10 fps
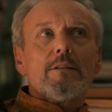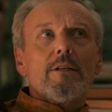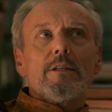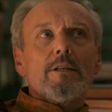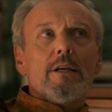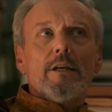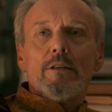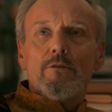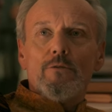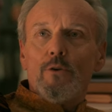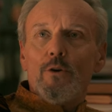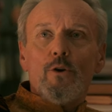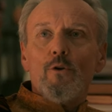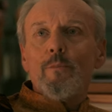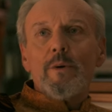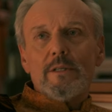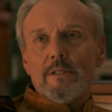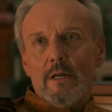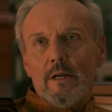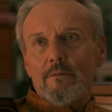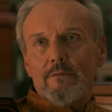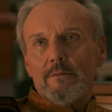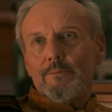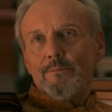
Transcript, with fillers: the discussion, Julian assures her that the tickets will